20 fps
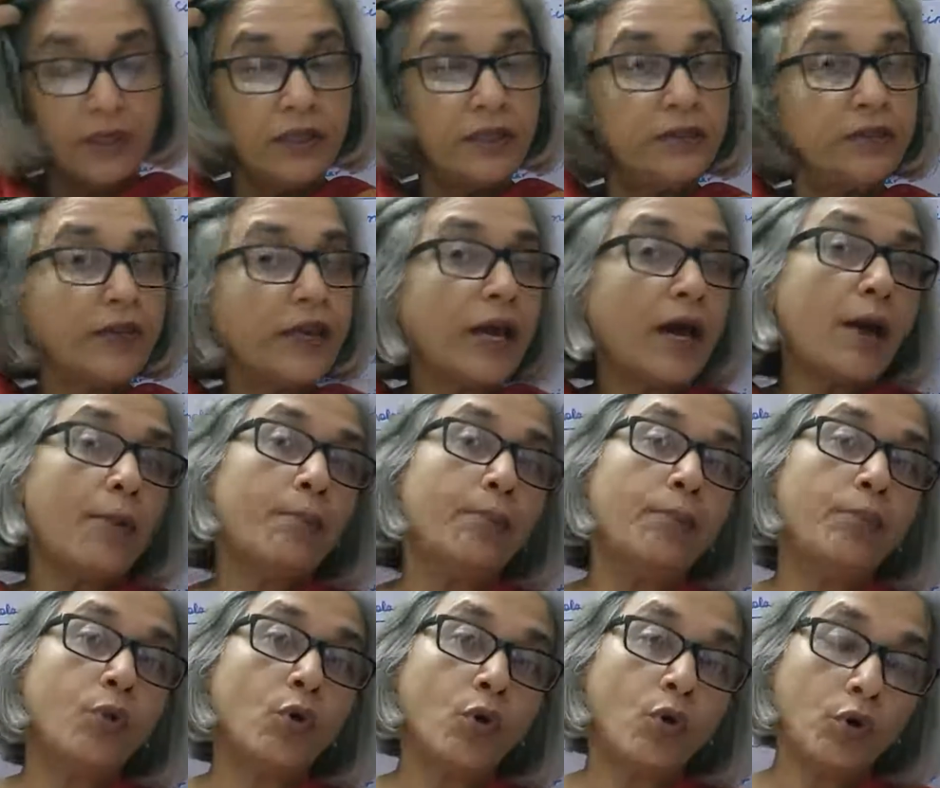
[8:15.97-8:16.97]
They are
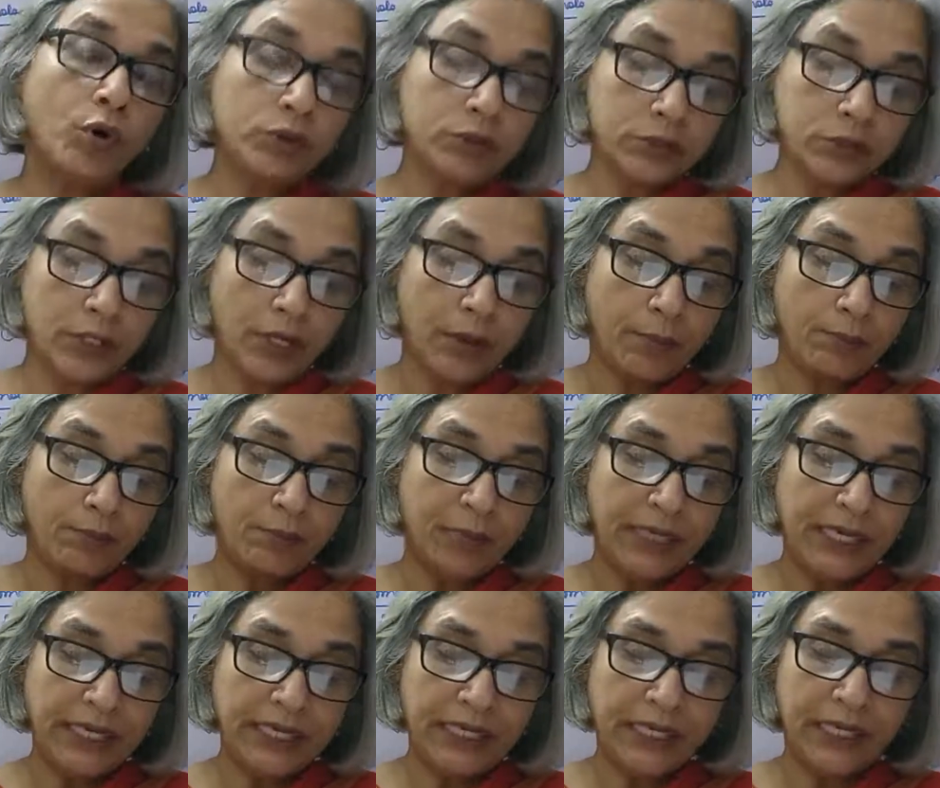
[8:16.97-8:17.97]
both
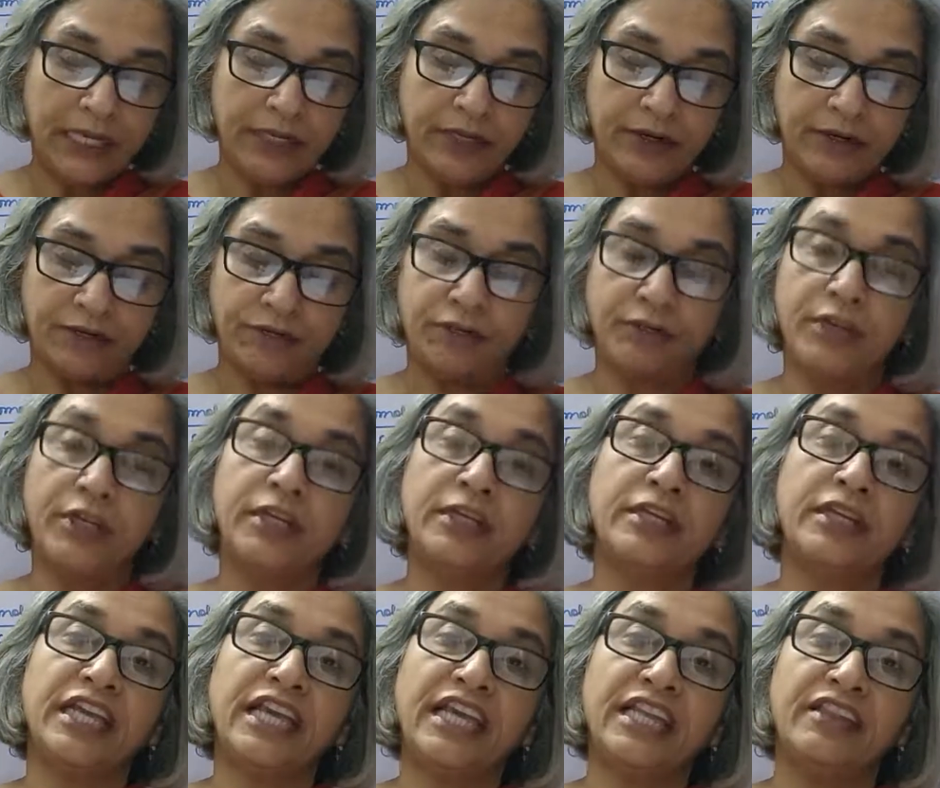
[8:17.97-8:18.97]
completely
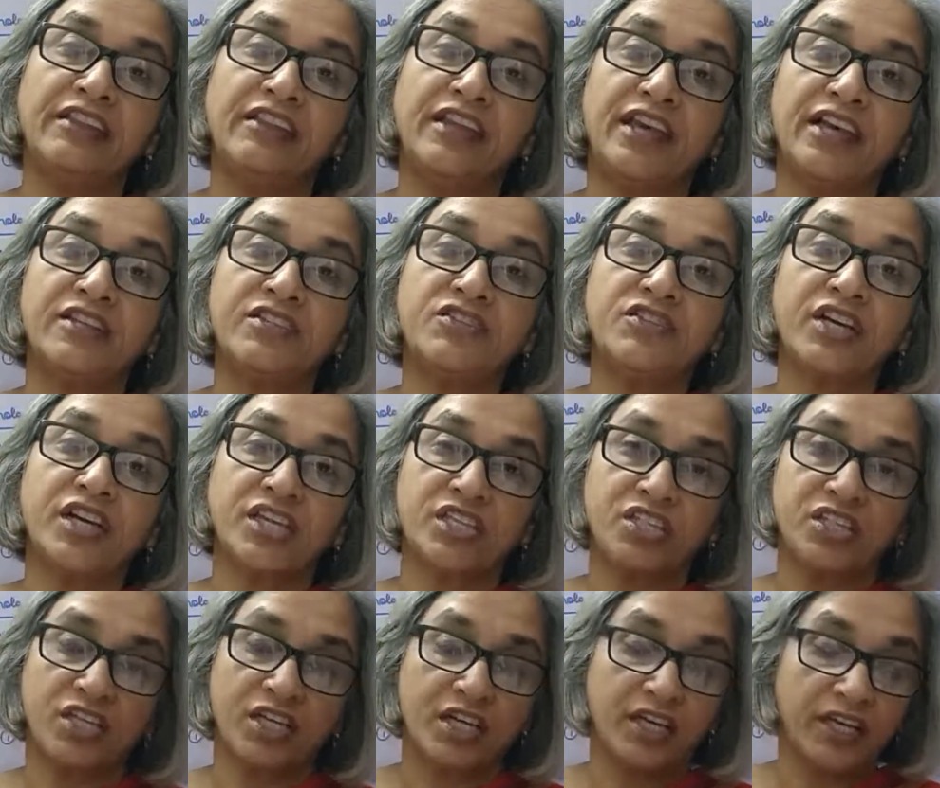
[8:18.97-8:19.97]
different in their
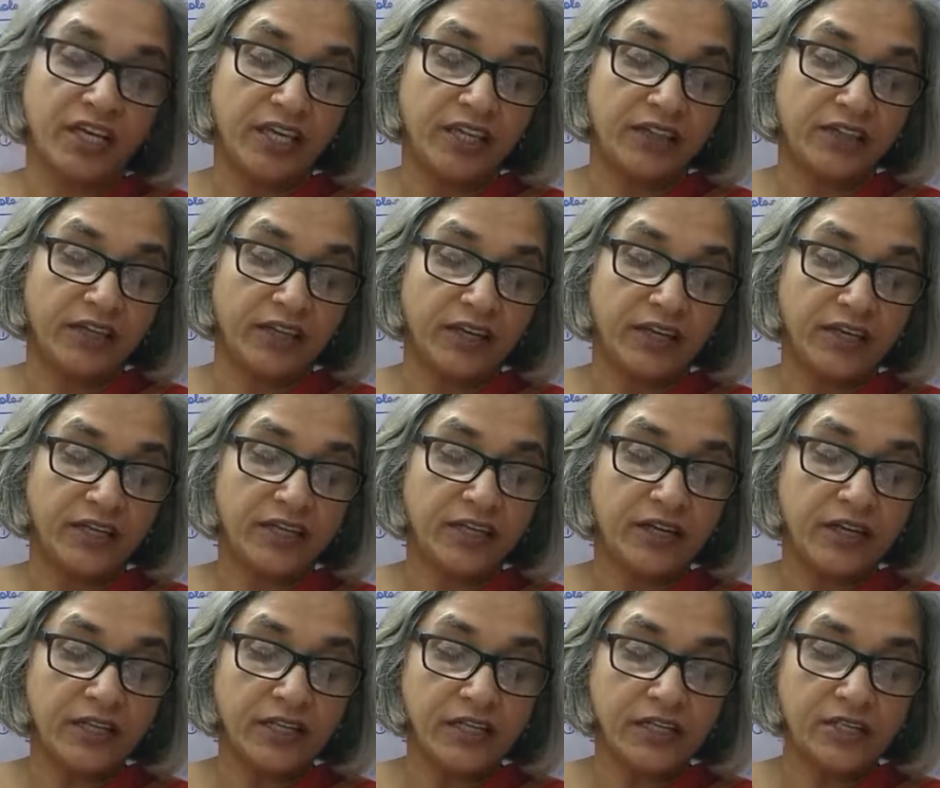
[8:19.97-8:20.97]
structure, in their
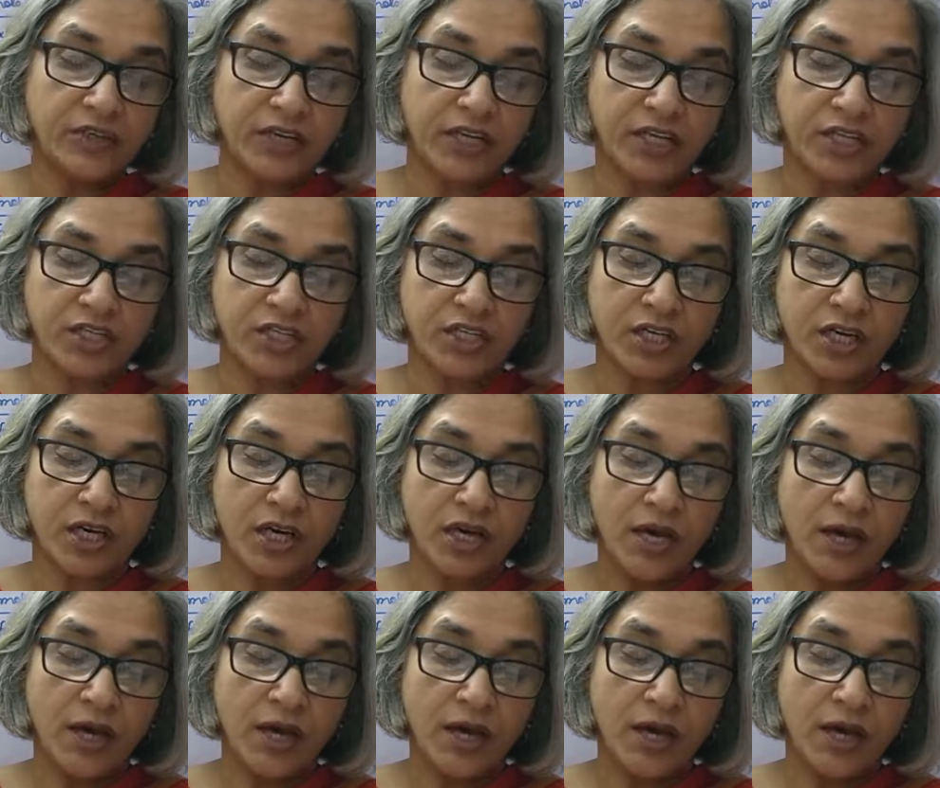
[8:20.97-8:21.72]
internal structure